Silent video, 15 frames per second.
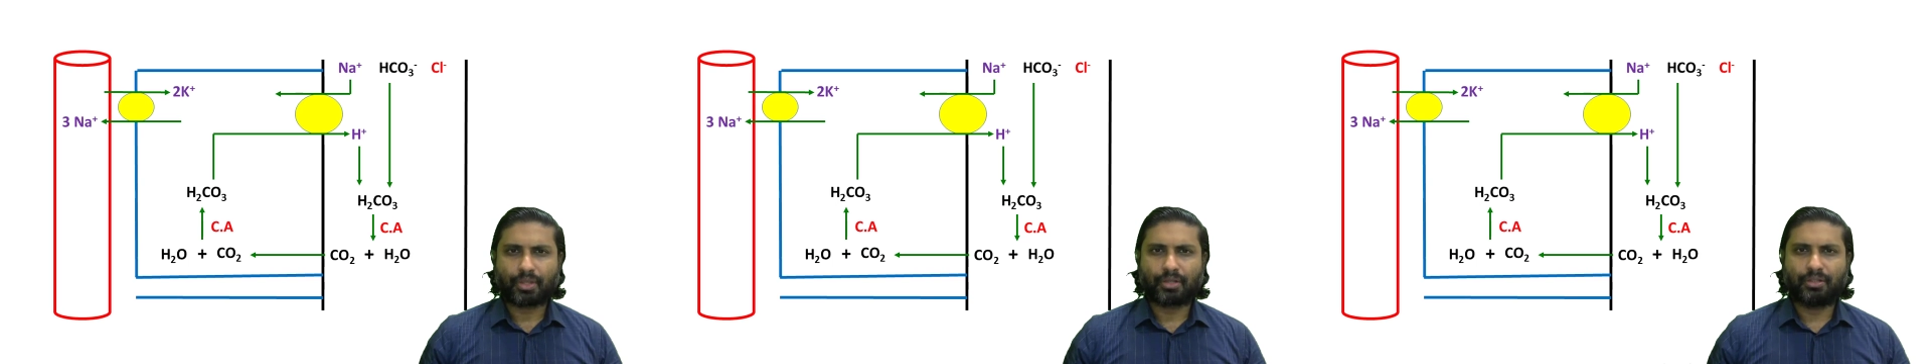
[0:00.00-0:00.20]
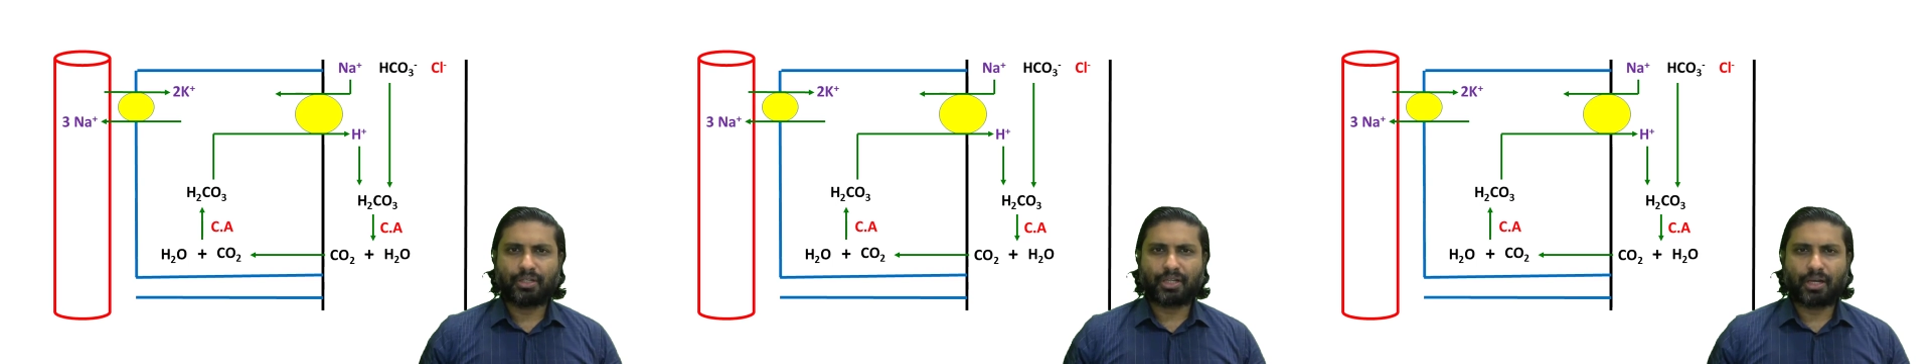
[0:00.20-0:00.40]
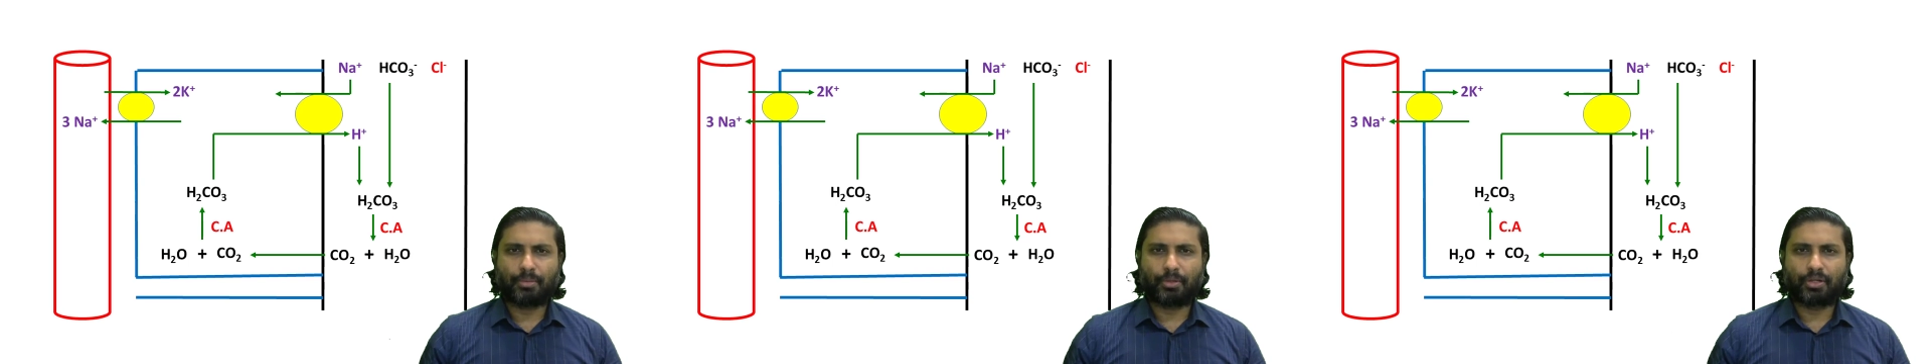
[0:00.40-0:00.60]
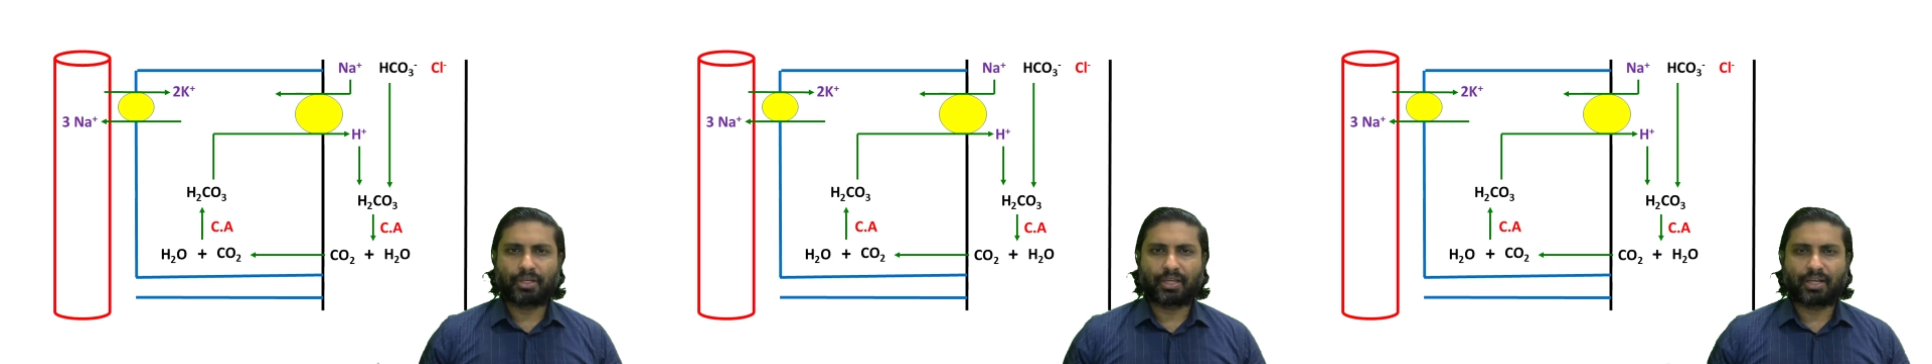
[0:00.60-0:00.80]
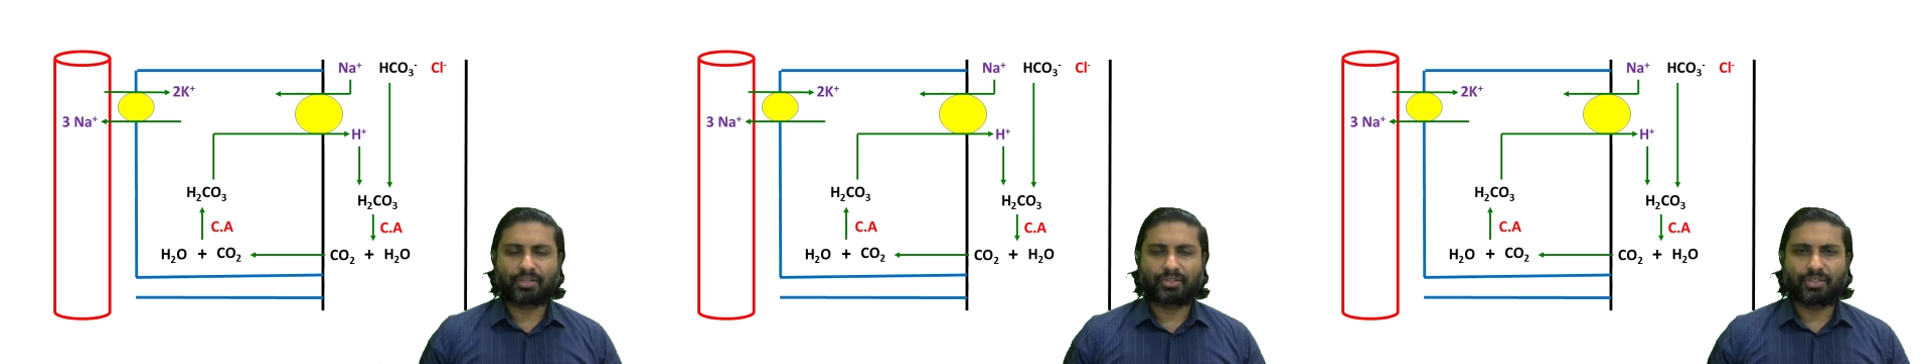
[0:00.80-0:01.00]
The carbonic
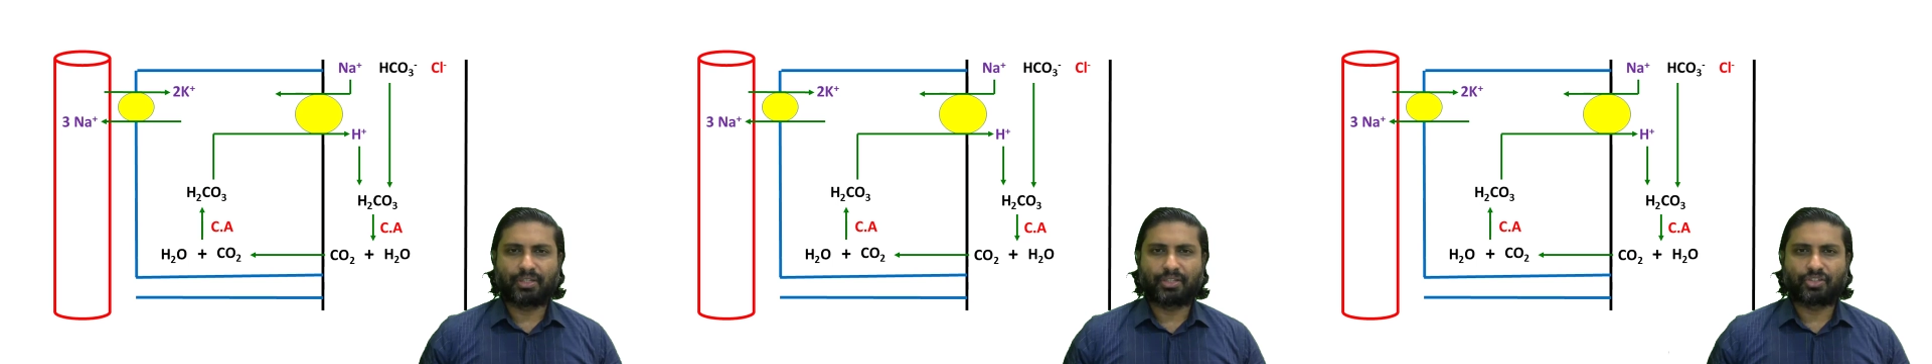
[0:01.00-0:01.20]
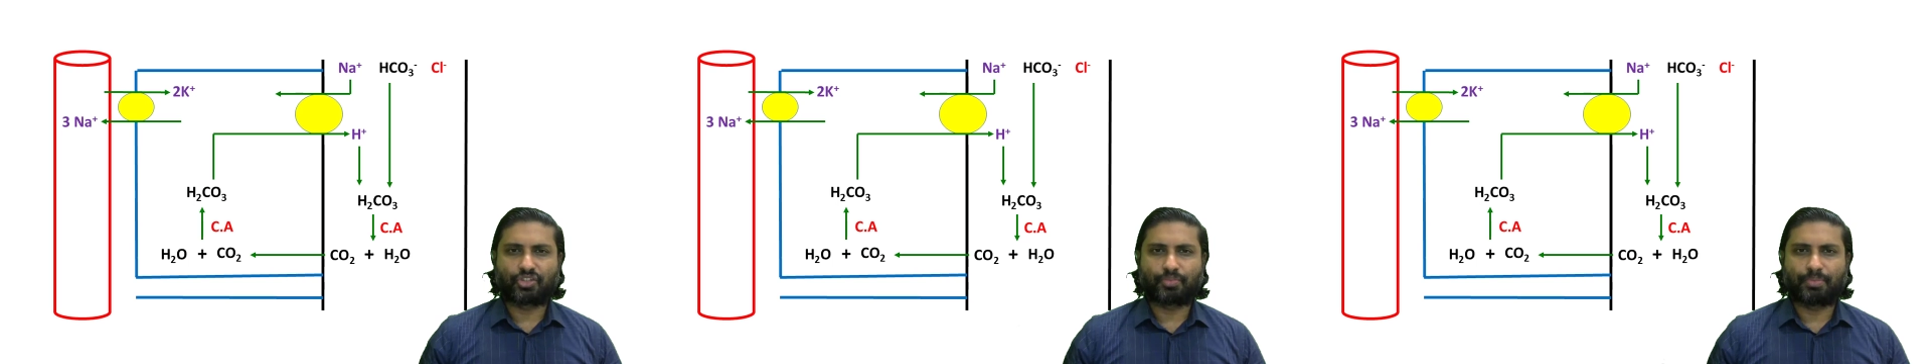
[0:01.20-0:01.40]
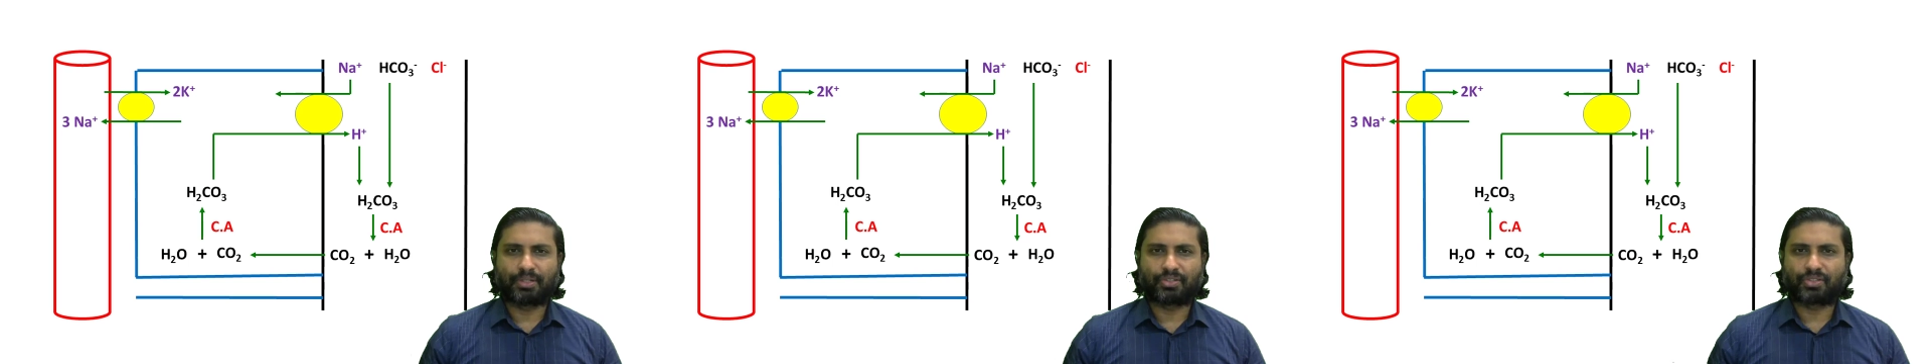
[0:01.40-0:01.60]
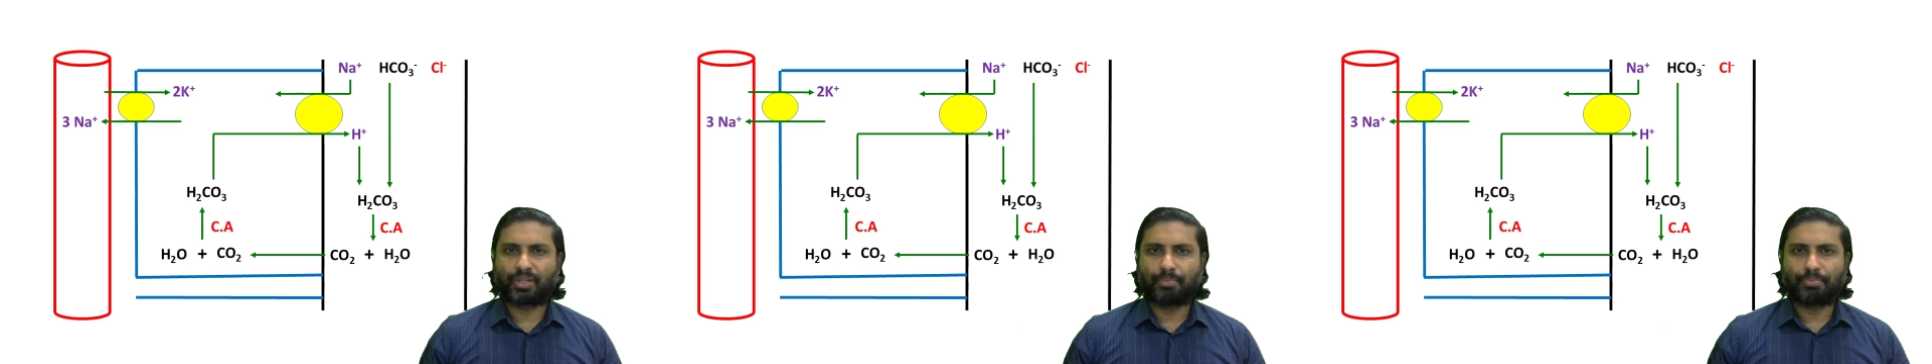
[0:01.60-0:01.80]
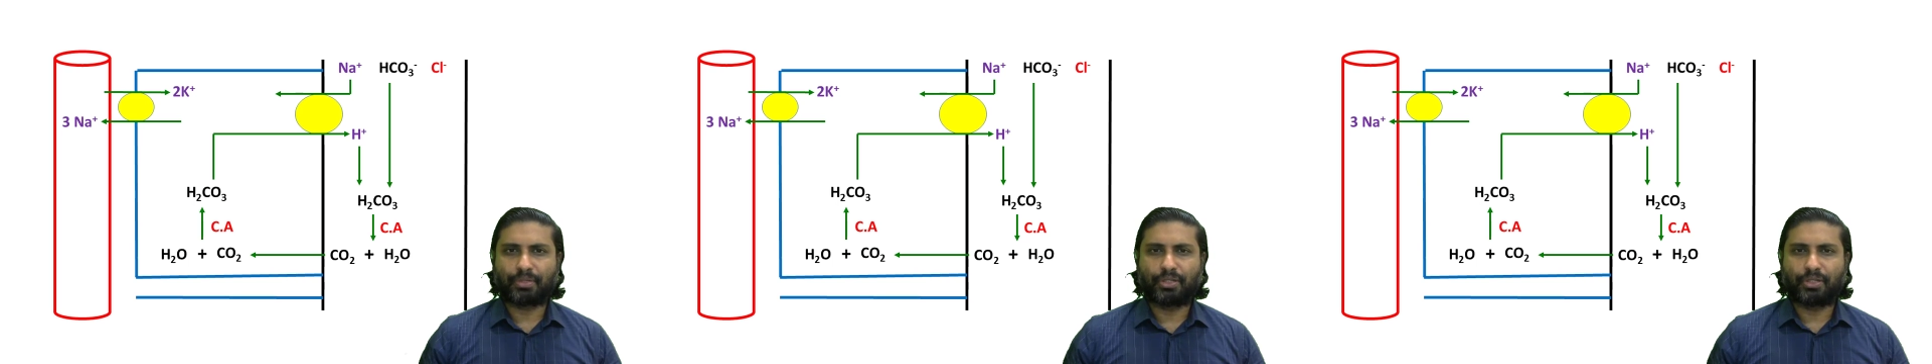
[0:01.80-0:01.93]
acid then splits up